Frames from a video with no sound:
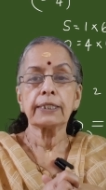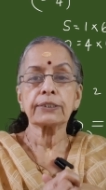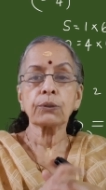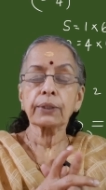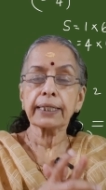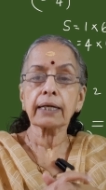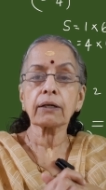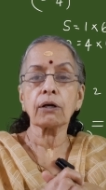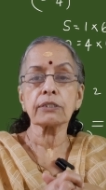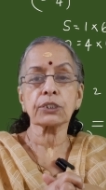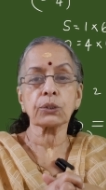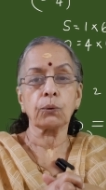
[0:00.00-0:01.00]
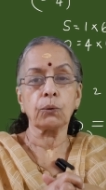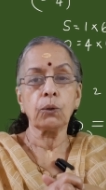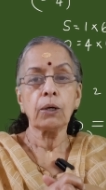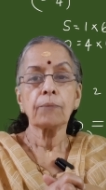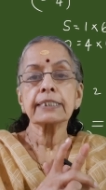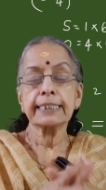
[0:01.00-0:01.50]
So, here
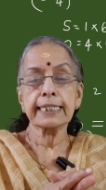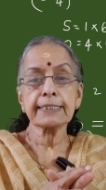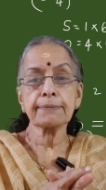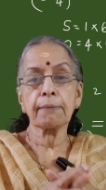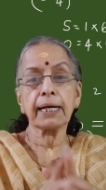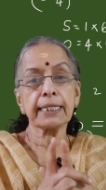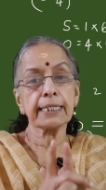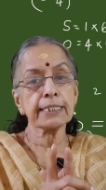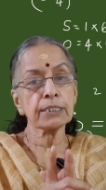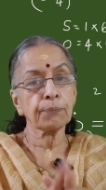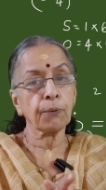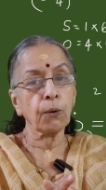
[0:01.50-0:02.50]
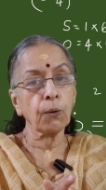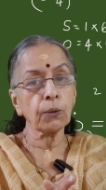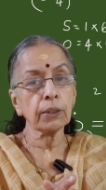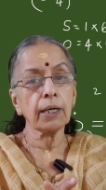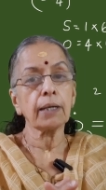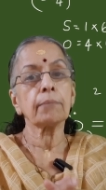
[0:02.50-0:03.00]
also 6 minus
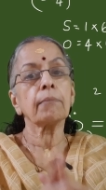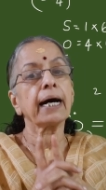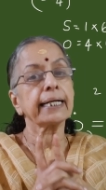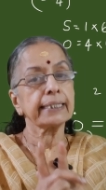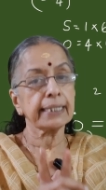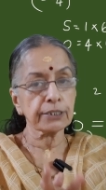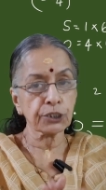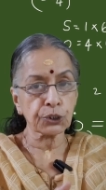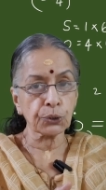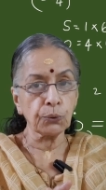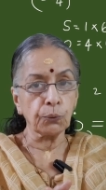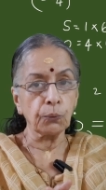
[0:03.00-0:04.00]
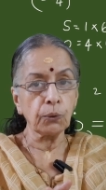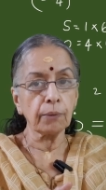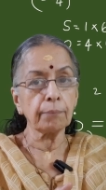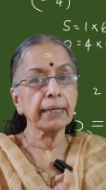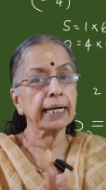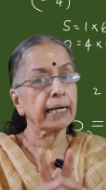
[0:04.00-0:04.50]
4 minus 2
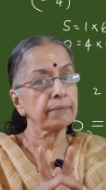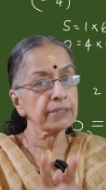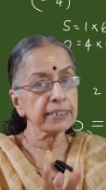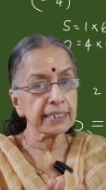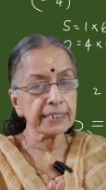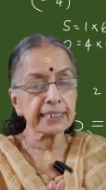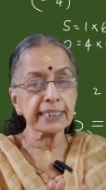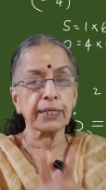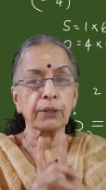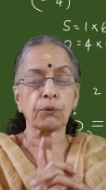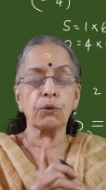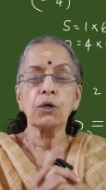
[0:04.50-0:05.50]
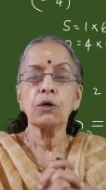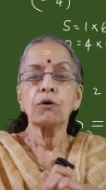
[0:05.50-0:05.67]
becomes 0.